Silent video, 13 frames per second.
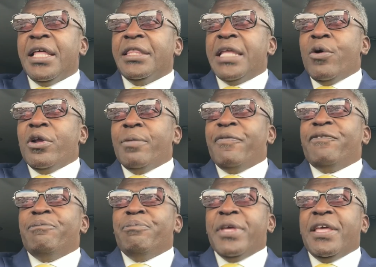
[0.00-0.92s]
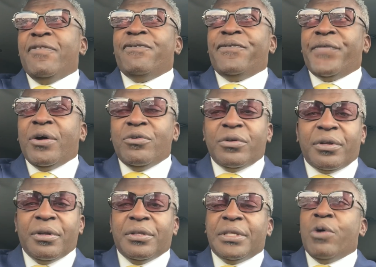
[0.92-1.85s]
They want to be felt.
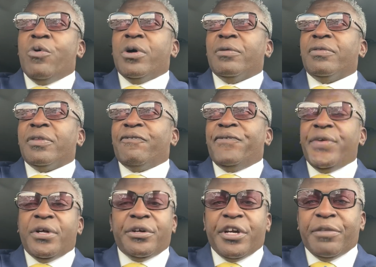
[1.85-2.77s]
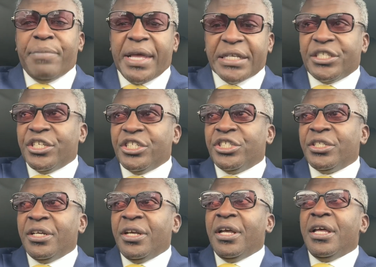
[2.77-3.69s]
They want the feel good message.
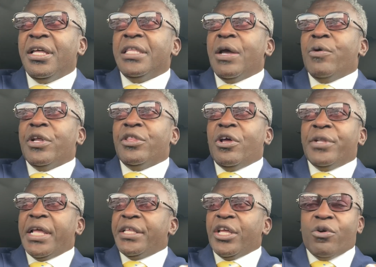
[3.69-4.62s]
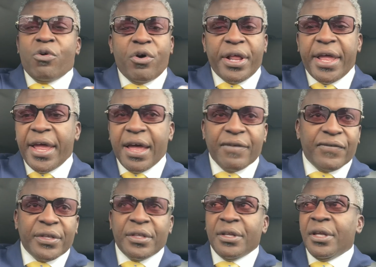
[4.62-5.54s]
They want to know that they're going to
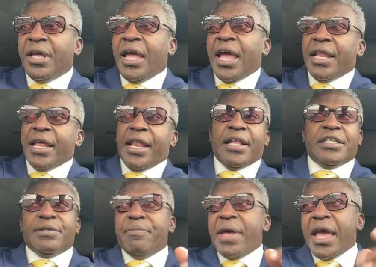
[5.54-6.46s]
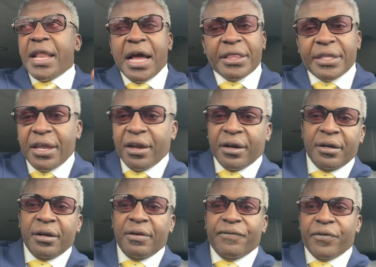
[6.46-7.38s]
heaven, and then there's a man out there
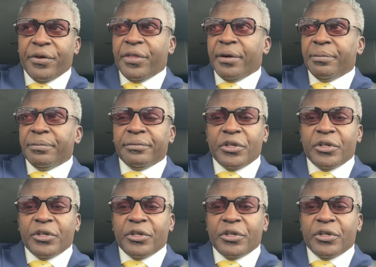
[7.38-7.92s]
for them.